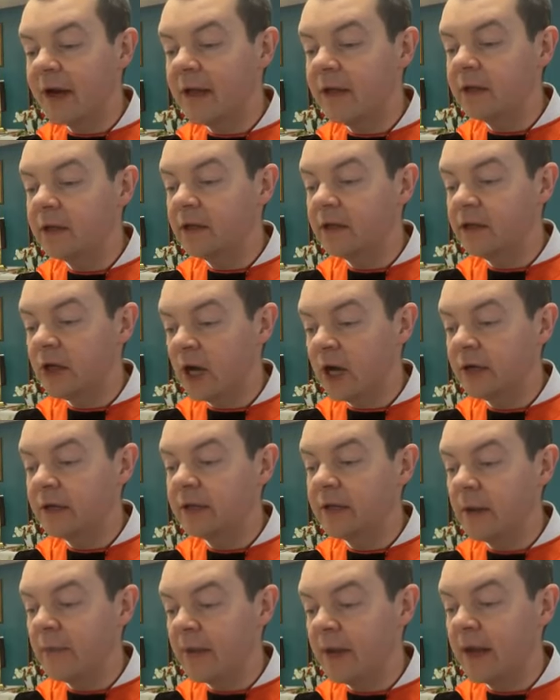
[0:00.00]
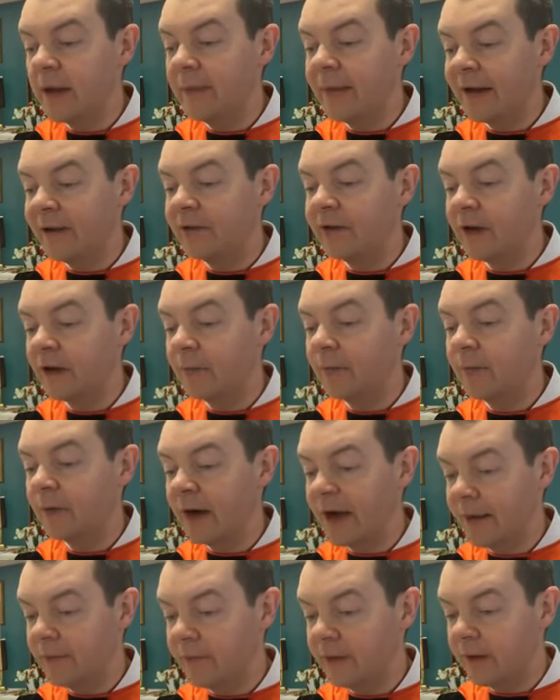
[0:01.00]
wanting to talk to me about their
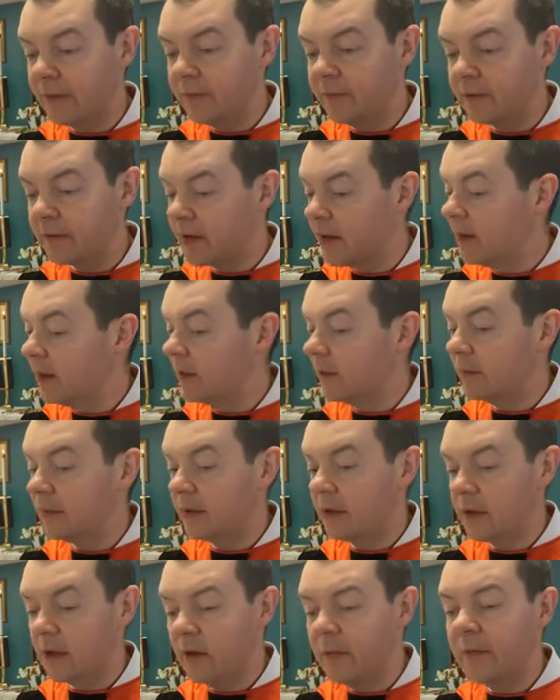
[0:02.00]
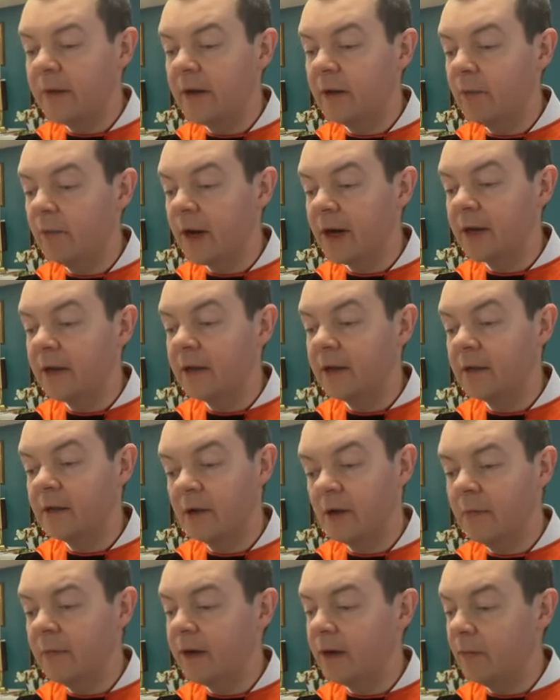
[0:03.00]
problems, but nobody, wanted,
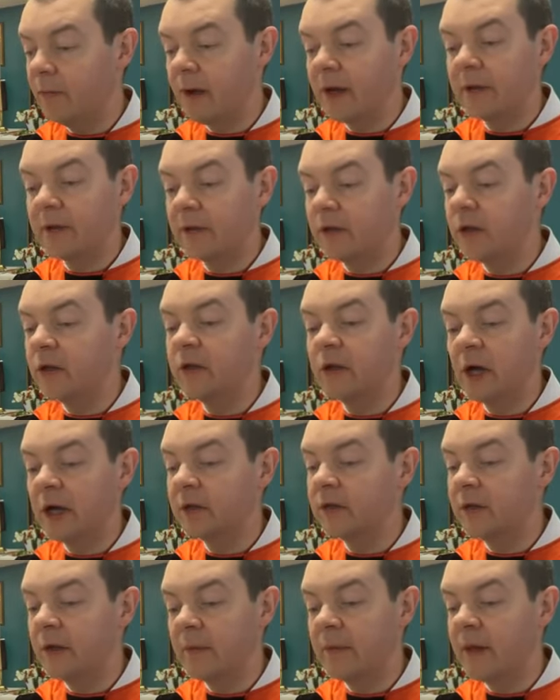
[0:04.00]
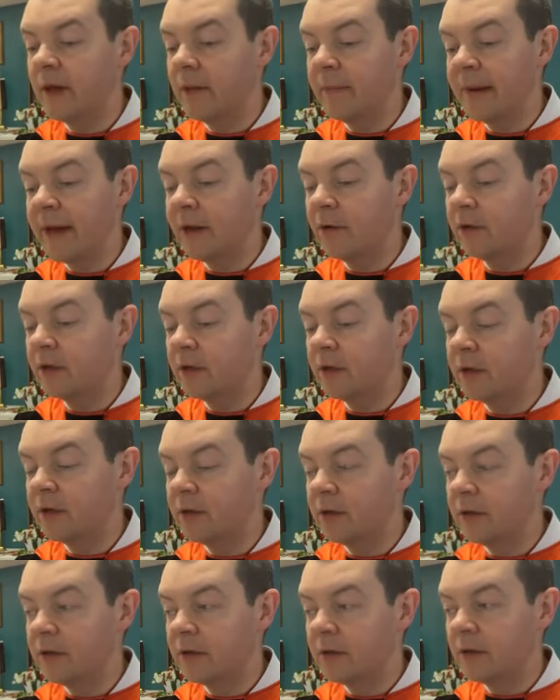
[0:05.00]
nobody wants to talk to me about
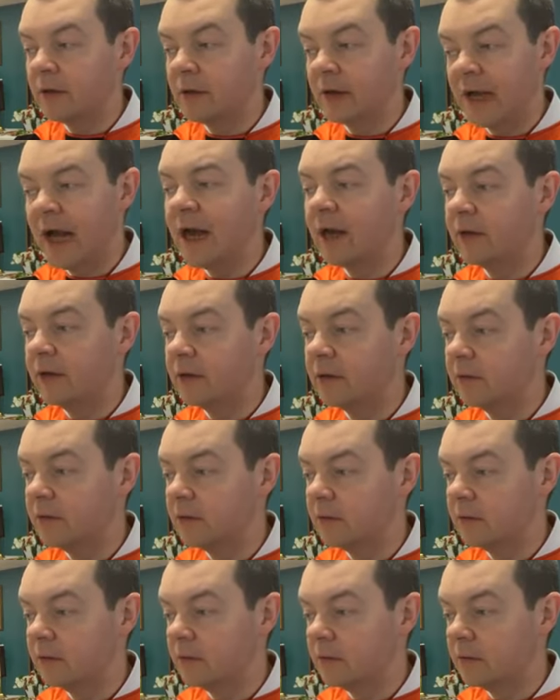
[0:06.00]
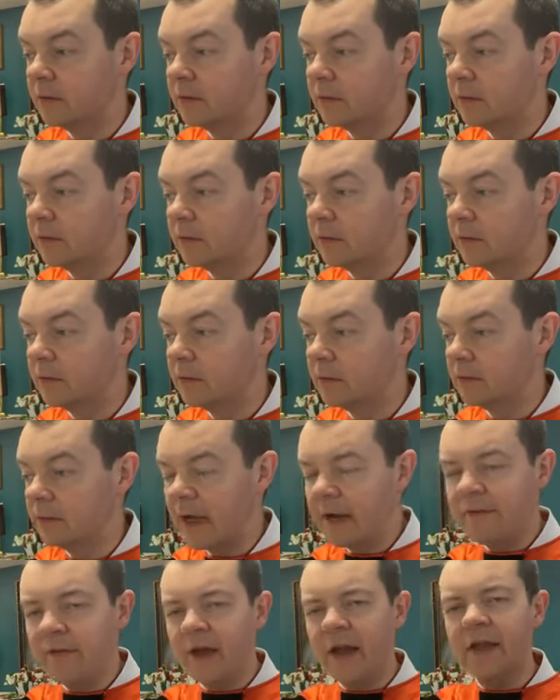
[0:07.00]
God.
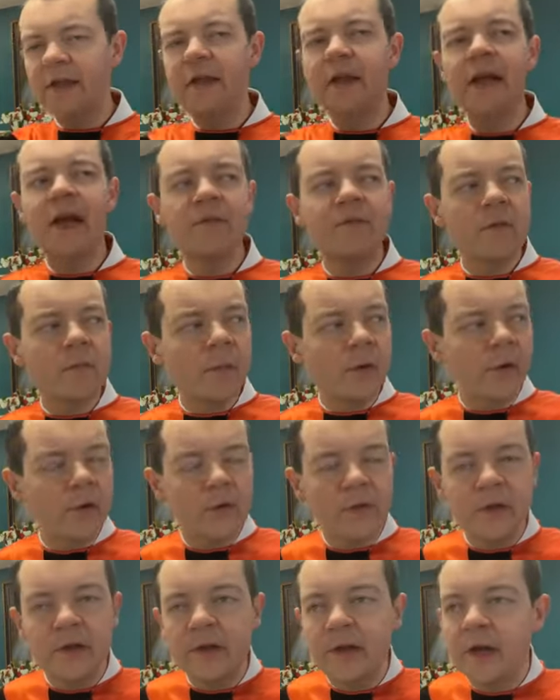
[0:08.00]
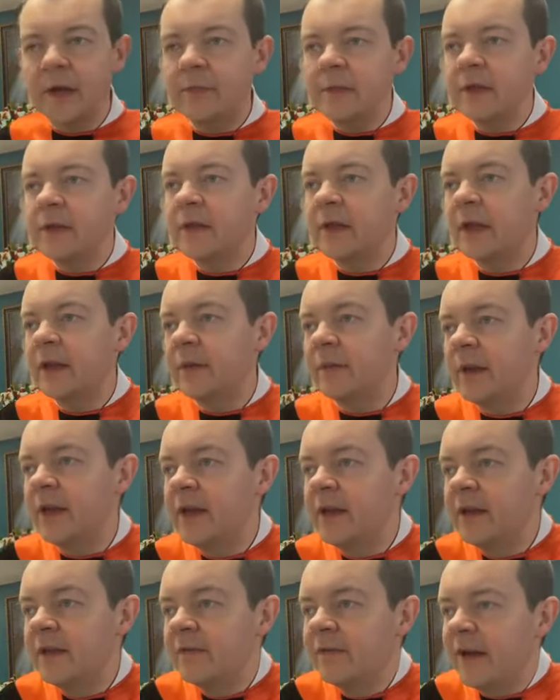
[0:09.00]
I've yet to have a person come and say to
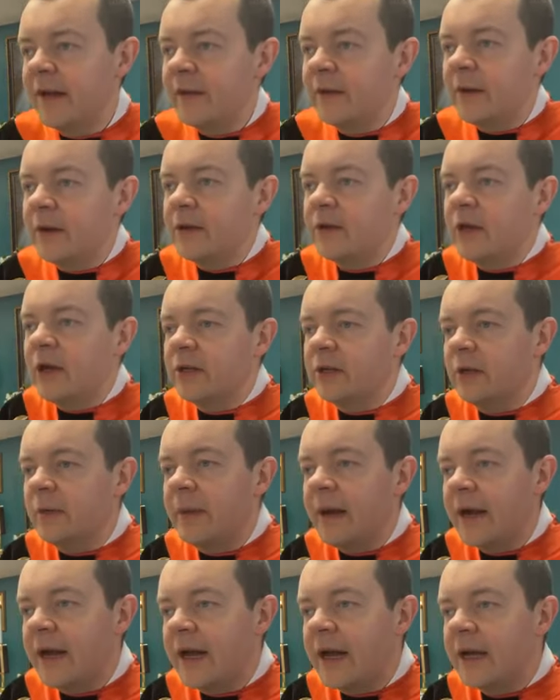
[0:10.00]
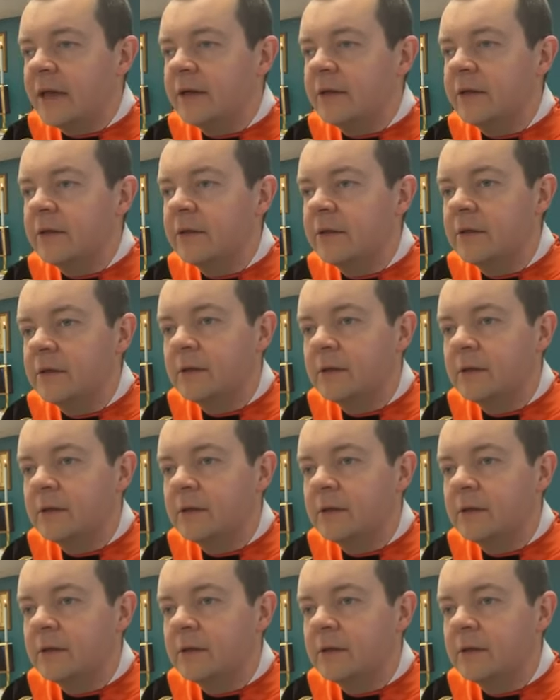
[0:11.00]
me, Father, i want to talk to you about God,